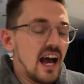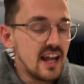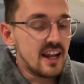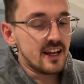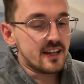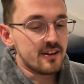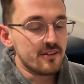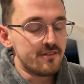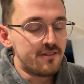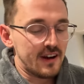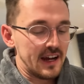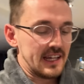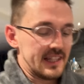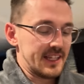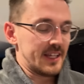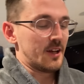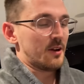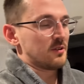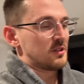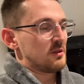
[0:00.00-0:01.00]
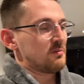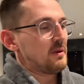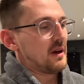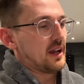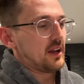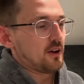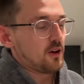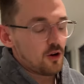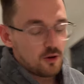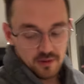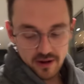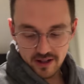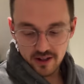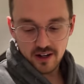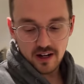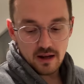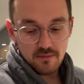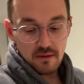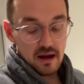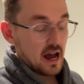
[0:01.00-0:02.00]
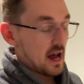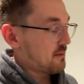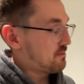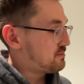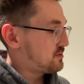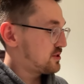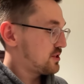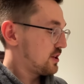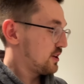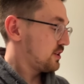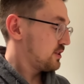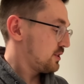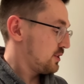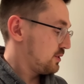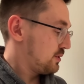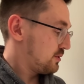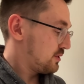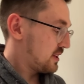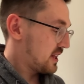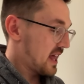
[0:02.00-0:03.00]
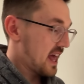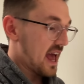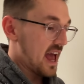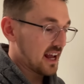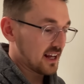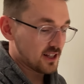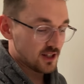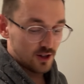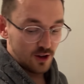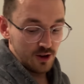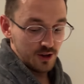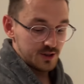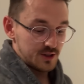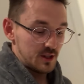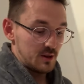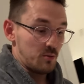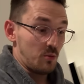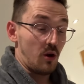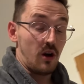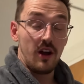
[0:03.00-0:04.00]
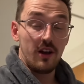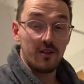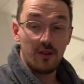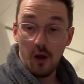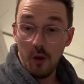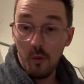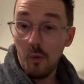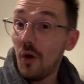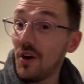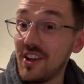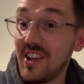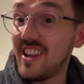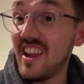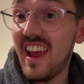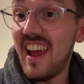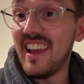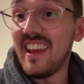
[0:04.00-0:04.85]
and I can finally go to bed. Oh my God, I'm absolutely exhausted. What a day.